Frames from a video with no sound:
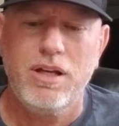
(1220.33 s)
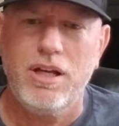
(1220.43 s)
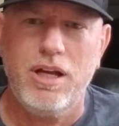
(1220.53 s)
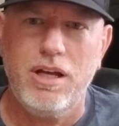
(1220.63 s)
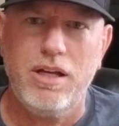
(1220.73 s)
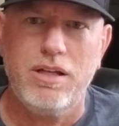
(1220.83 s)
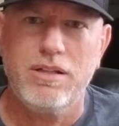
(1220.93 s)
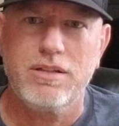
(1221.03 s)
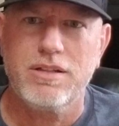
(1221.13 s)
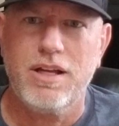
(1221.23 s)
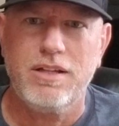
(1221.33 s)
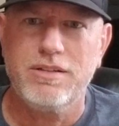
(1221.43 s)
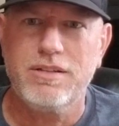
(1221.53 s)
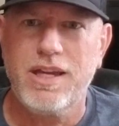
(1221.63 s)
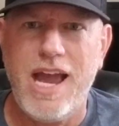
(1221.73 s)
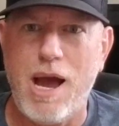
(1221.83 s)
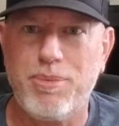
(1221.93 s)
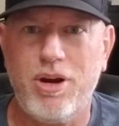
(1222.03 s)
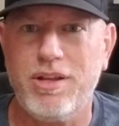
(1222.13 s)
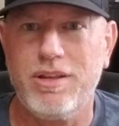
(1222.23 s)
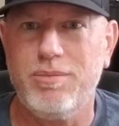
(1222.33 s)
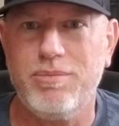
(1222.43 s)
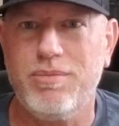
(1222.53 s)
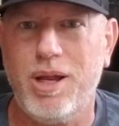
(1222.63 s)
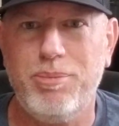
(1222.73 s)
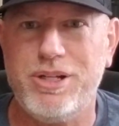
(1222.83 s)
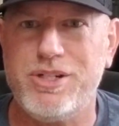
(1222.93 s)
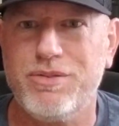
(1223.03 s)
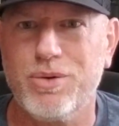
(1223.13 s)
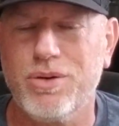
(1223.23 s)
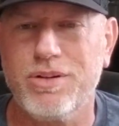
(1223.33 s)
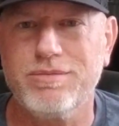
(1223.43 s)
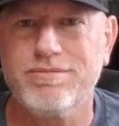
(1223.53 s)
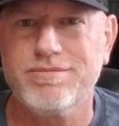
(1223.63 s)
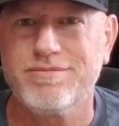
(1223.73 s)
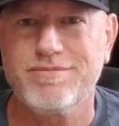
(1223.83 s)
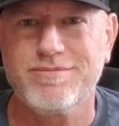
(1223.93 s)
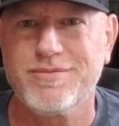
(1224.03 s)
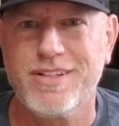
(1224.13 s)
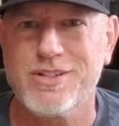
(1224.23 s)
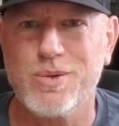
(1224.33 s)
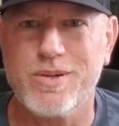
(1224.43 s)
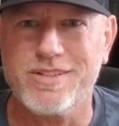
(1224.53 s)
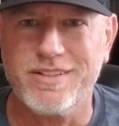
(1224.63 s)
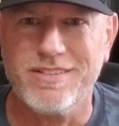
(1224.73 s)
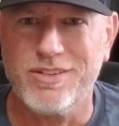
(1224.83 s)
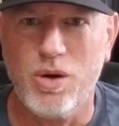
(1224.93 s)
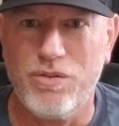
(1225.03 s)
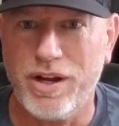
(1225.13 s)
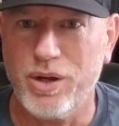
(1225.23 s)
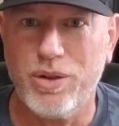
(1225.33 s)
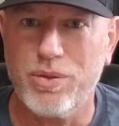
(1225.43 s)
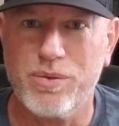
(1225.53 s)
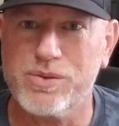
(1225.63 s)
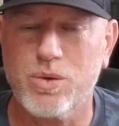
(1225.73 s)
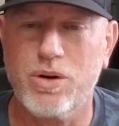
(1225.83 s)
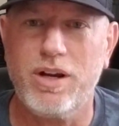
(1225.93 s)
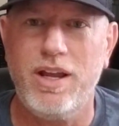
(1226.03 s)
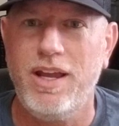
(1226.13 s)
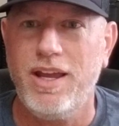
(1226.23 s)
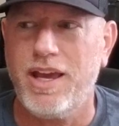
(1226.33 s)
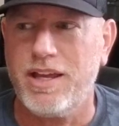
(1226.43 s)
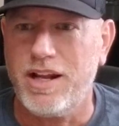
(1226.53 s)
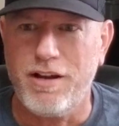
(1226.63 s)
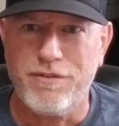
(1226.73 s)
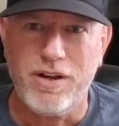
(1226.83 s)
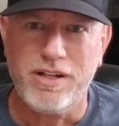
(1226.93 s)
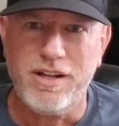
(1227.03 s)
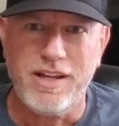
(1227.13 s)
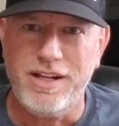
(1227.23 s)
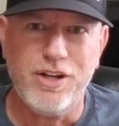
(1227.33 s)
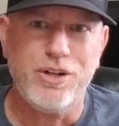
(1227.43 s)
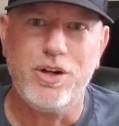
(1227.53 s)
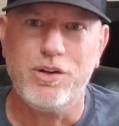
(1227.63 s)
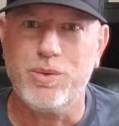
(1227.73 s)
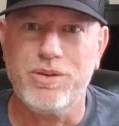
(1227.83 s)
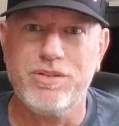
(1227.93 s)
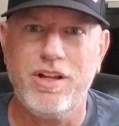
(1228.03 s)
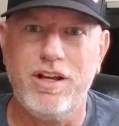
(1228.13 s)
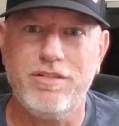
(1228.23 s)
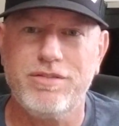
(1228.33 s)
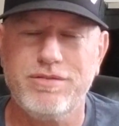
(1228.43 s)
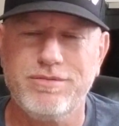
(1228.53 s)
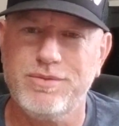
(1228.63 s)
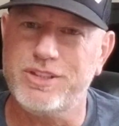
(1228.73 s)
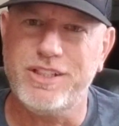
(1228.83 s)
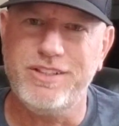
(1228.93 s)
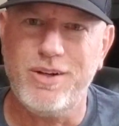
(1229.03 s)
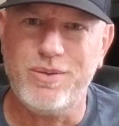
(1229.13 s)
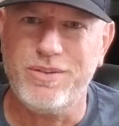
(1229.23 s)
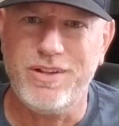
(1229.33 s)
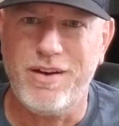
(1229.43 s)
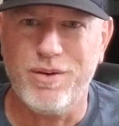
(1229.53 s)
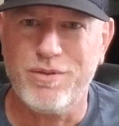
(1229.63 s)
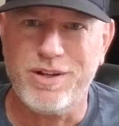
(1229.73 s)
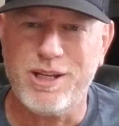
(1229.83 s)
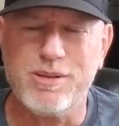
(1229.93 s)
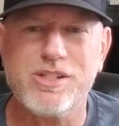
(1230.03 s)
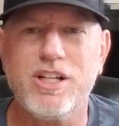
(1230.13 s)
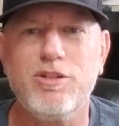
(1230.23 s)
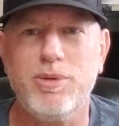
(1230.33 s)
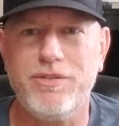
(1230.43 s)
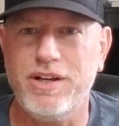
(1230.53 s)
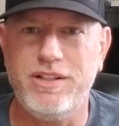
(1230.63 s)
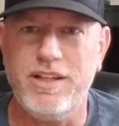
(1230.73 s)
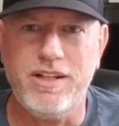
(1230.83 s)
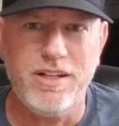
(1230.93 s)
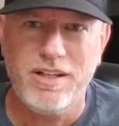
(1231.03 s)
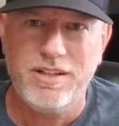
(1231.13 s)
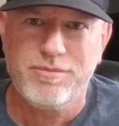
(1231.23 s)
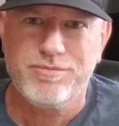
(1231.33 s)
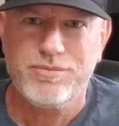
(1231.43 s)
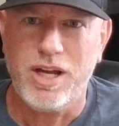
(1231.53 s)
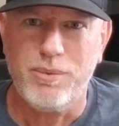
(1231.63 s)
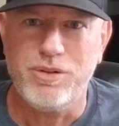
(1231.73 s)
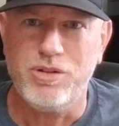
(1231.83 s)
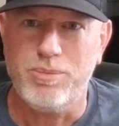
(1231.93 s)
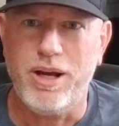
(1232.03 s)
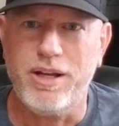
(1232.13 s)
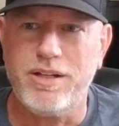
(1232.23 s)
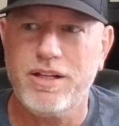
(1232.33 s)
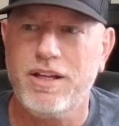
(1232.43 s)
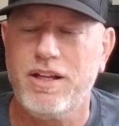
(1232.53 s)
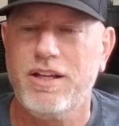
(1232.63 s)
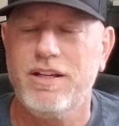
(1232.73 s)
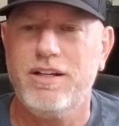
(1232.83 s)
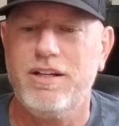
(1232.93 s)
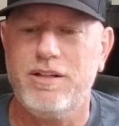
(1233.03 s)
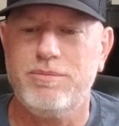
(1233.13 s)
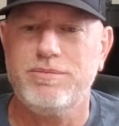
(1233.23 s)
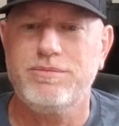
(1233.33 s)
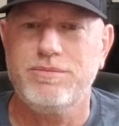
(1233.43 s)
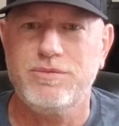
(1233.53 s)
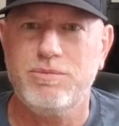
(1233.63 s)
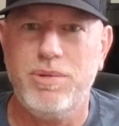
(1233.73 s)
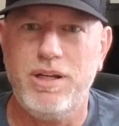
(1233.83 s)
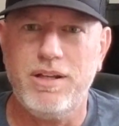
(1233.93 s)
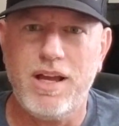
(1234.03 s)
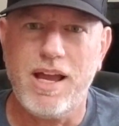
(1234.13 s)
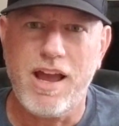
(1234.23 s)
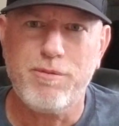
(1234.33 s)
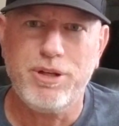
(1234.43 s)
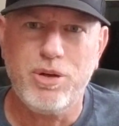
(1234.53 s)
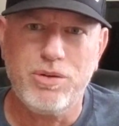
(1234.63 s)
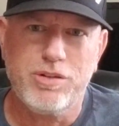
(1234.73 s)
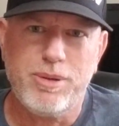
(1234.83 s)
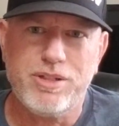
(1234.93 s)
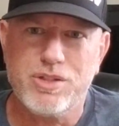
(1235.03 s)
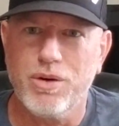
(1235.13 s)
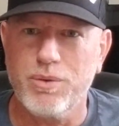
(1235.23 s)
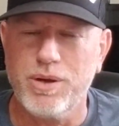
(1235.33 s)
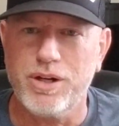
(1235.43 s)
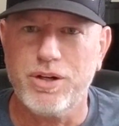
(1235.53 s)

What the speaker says: a cap on my budget for sourcing. So if I go to the thrift store and I find $800 worth of stuff, which I don't ever find that much stuff, but if I did, I would just buy it. But I have been known to spend $200 or